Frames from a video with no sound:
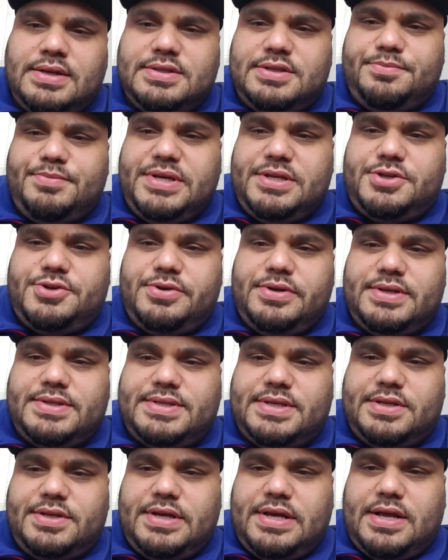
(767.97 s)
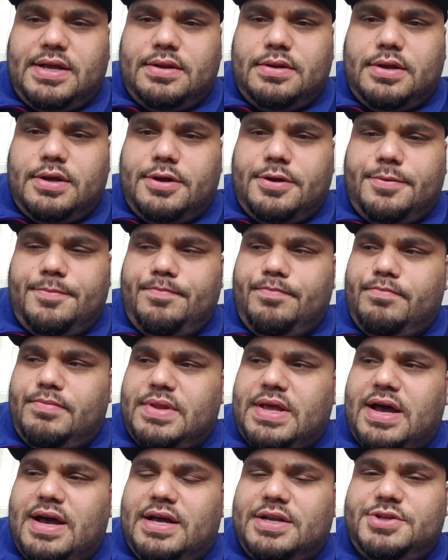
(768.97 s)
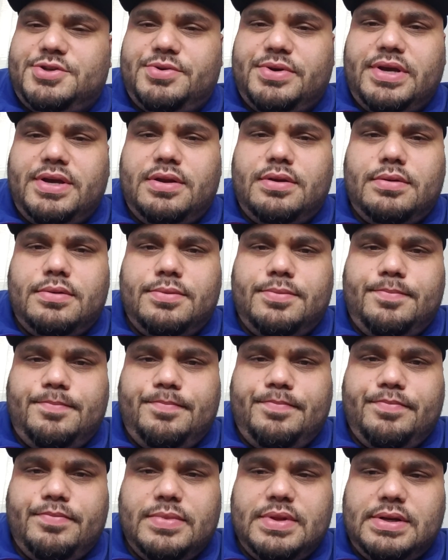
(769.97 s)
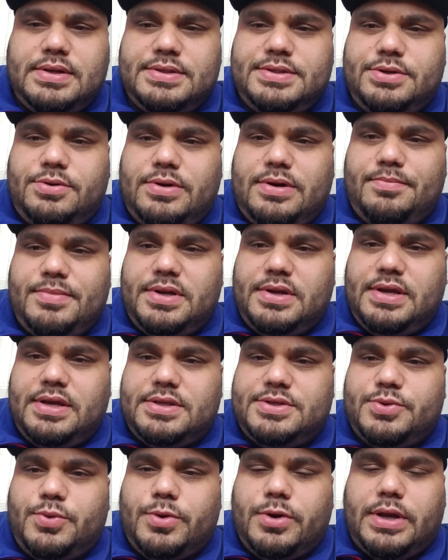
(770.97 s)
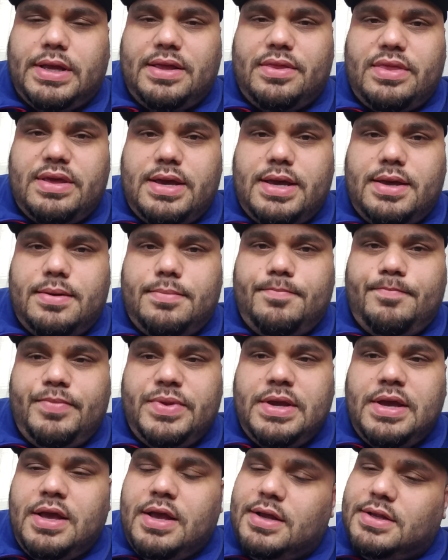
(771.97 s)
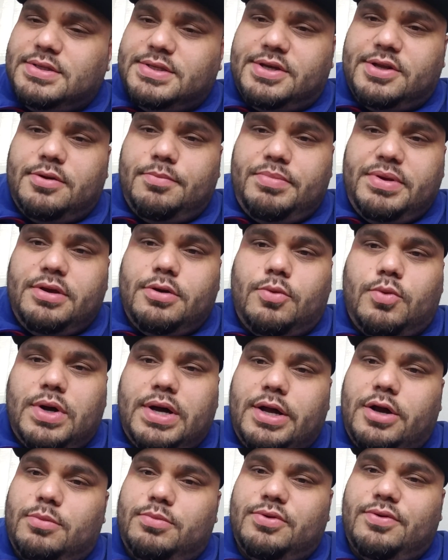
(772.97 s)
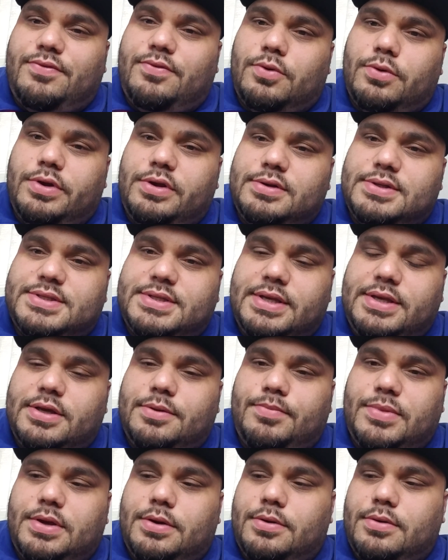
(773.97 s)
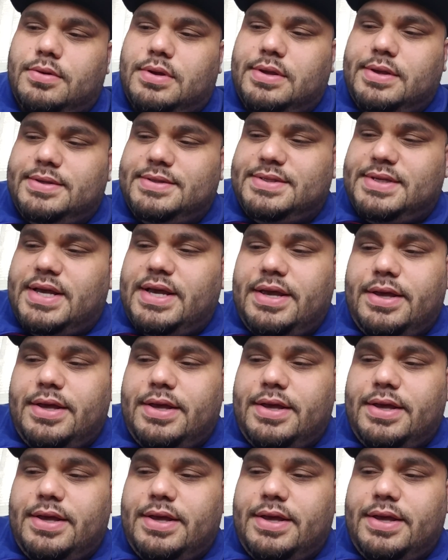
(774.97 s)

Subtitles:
Demetrius Andrade, so I'm gonna get to work on that. It's gonna be a while before you see him though, because